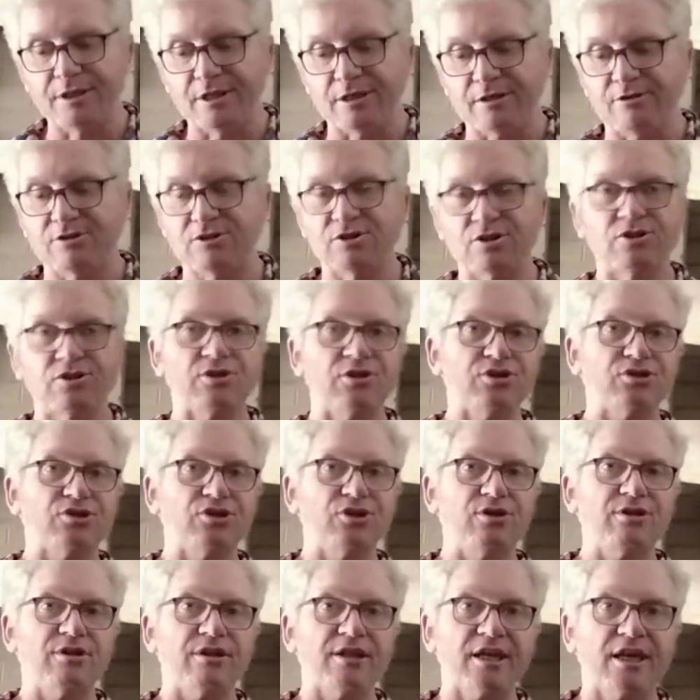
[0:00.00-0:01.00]
he says I
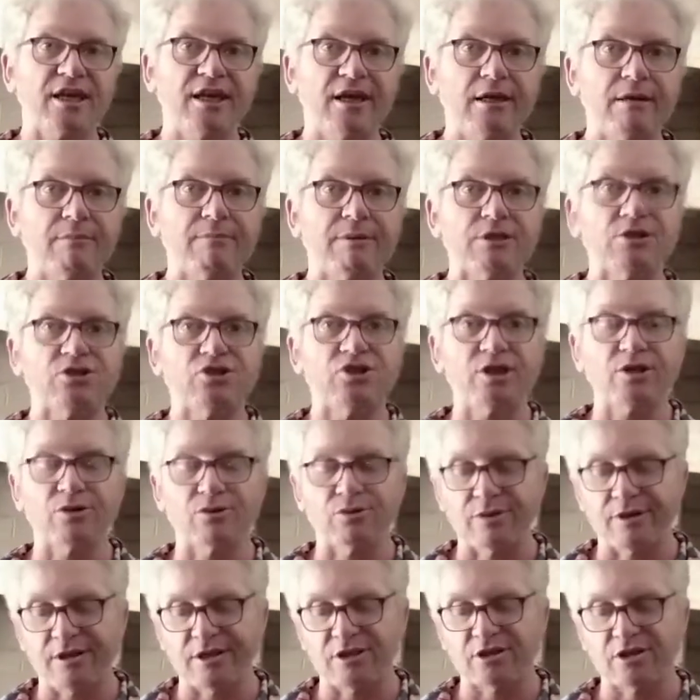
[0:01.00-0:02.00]
certainly can, but generally
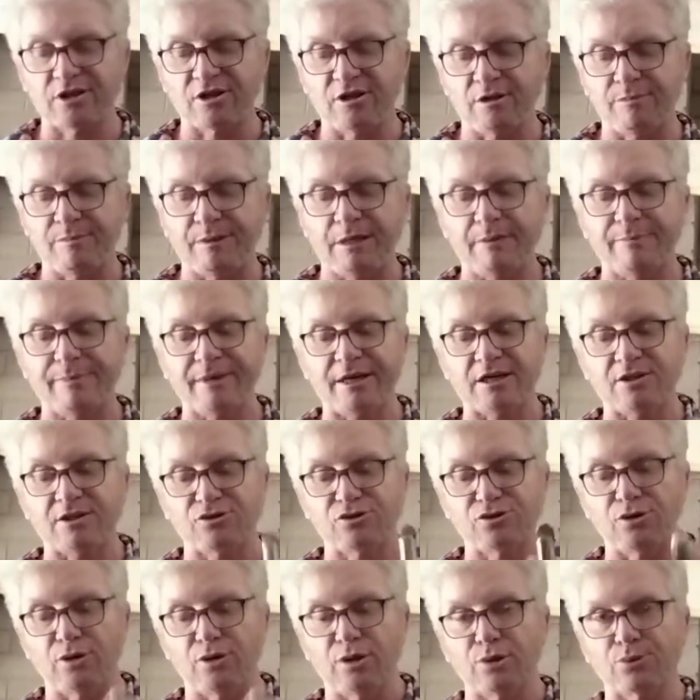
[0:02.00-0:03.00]
it's going to be about $1
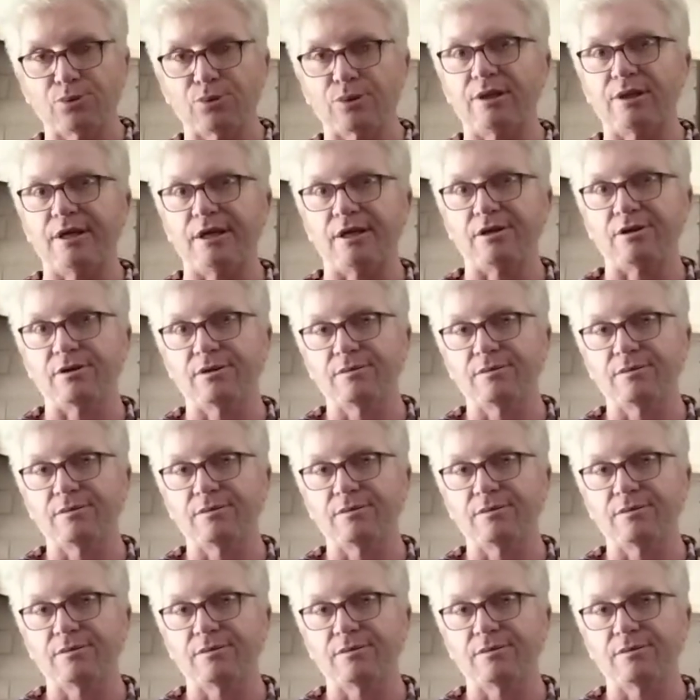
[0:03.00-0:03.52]
a link,